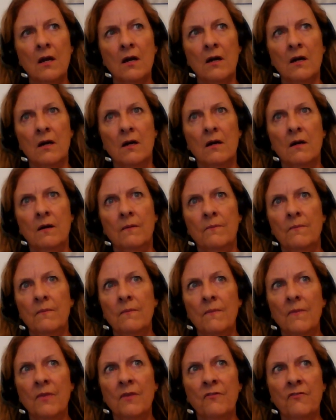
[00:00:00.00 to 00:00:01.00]

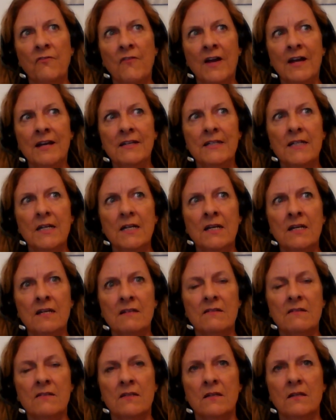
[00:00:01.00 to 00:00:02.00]
The fact
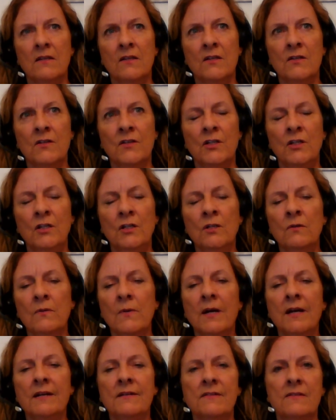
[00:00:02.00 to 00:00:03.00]
is that the
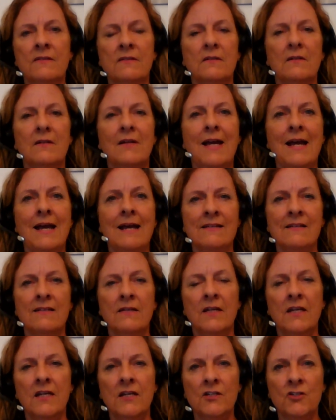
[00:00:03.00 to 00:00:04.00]
US has
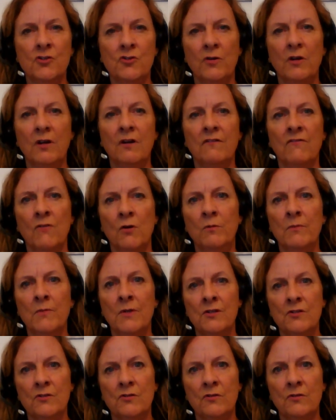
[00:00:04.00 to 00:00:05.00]
a history of
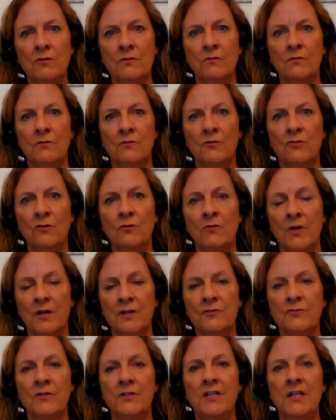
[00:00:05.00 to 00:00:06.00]
almost
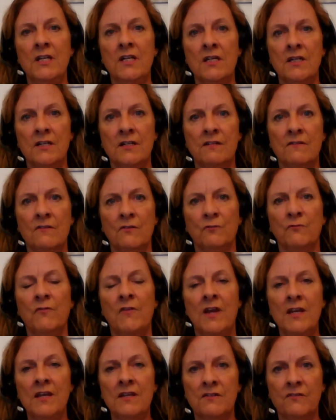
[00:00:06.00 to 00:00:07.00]
200 years of
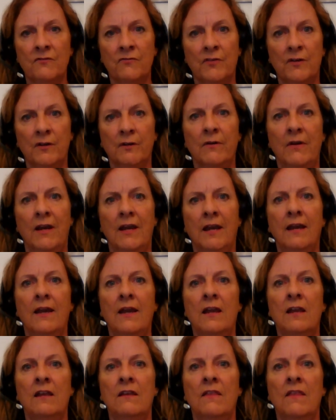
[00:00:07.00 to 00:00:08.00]
interfering
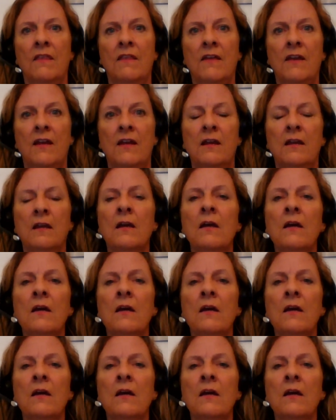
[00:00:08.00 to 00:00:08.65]
in the